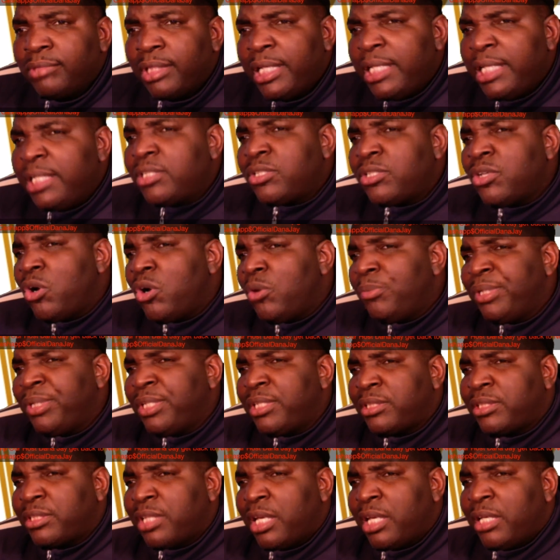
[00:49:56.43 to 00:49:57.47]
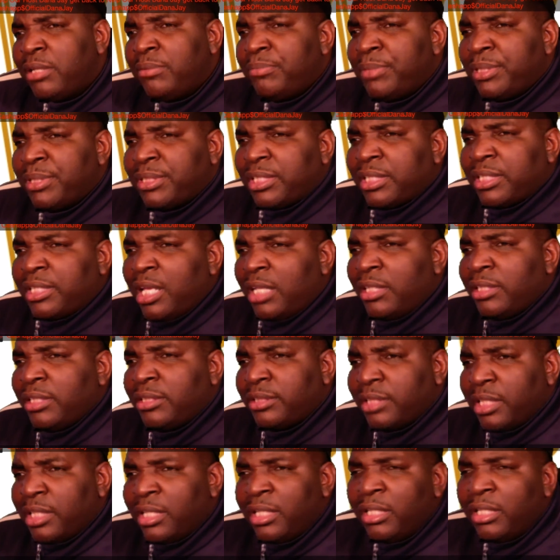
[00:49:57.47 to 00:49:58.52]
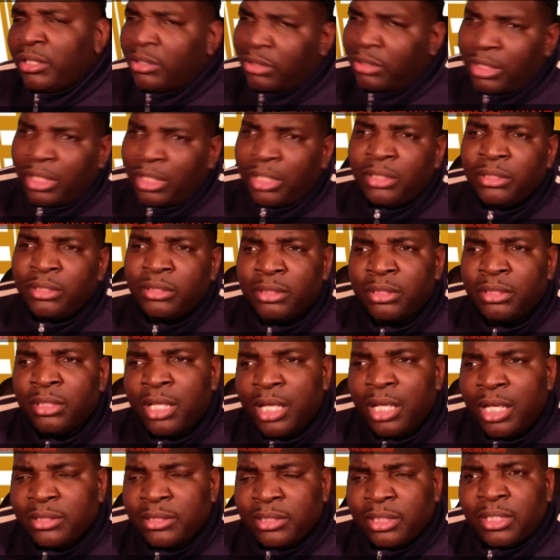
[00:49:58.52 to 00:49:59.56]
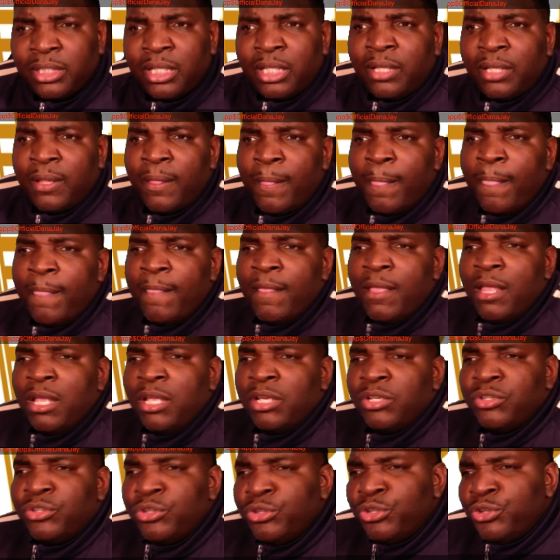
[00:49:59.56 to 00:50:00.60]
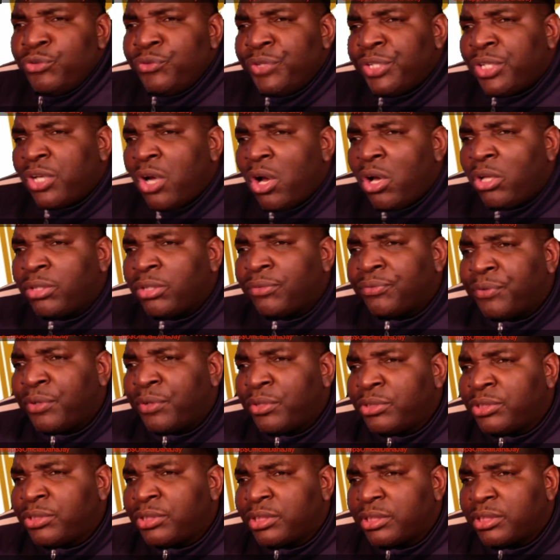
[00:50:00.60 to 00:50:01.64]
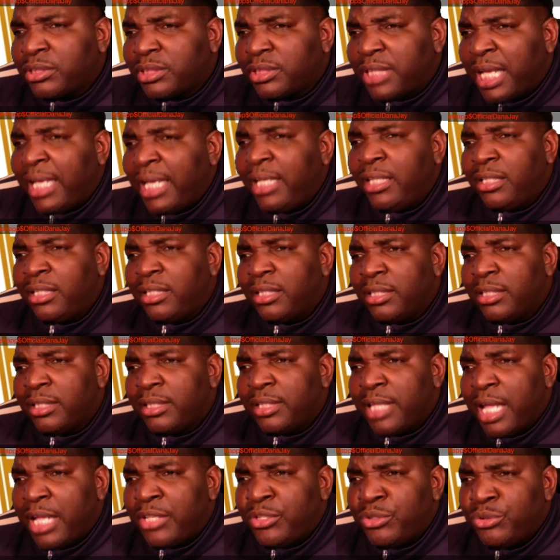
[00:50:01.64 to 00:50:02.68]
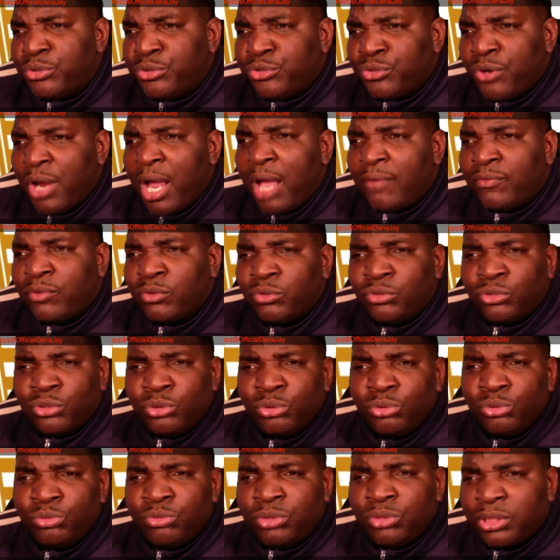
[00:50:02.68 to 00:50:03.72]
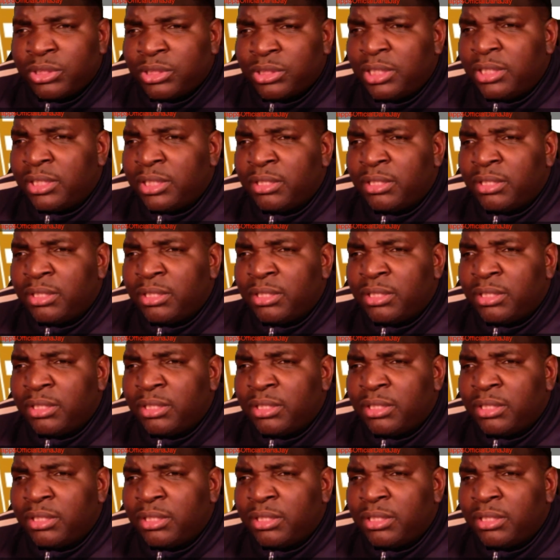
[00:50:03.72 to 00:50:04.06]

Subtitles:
He told me to say, Mr. Kelly said, okay, I said that. Do you recall the first state that you traveled to see the